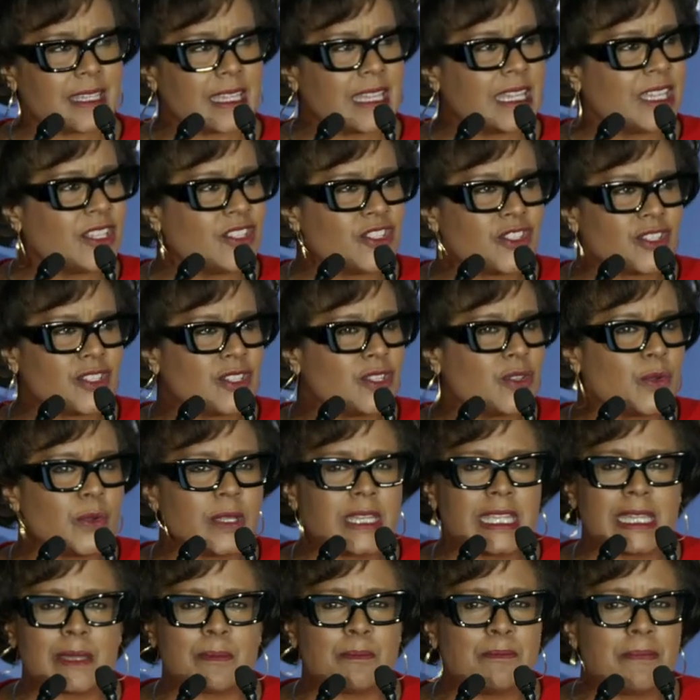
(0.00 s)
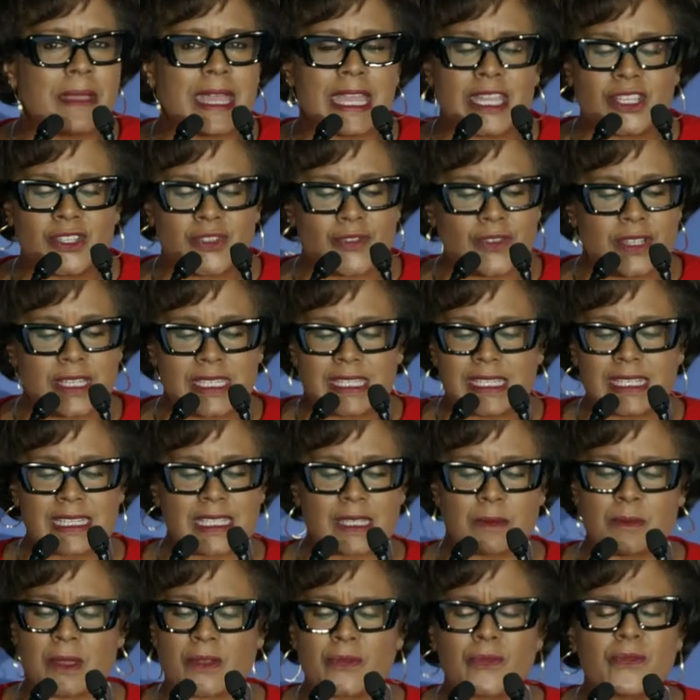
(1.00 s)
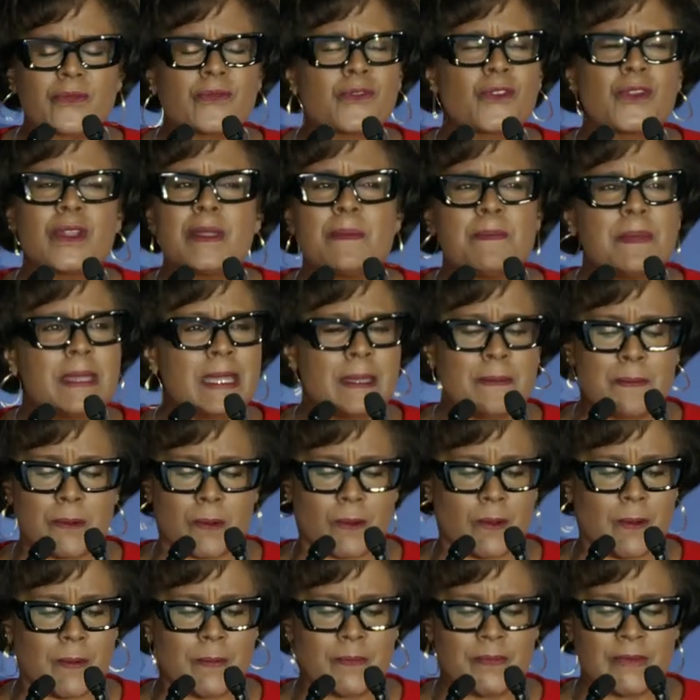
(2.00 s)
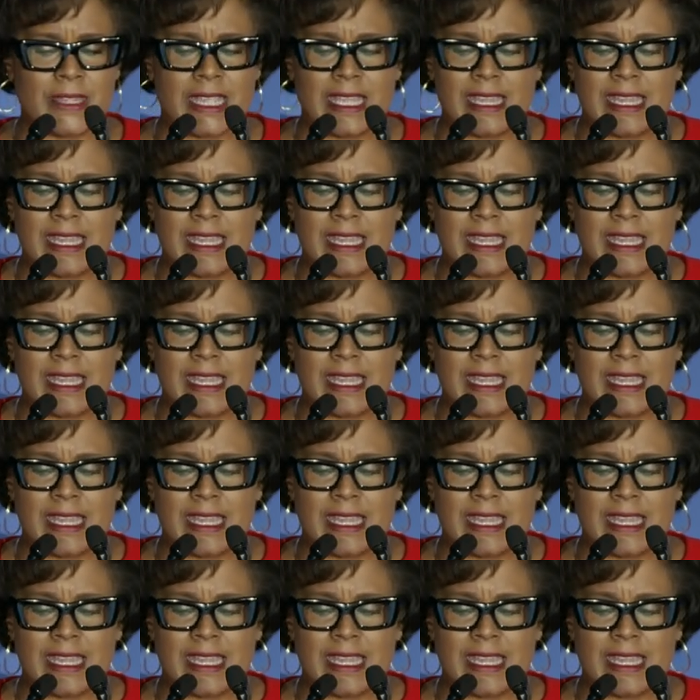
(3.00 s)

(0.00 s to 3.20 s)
the ingenuity and patriotism of free people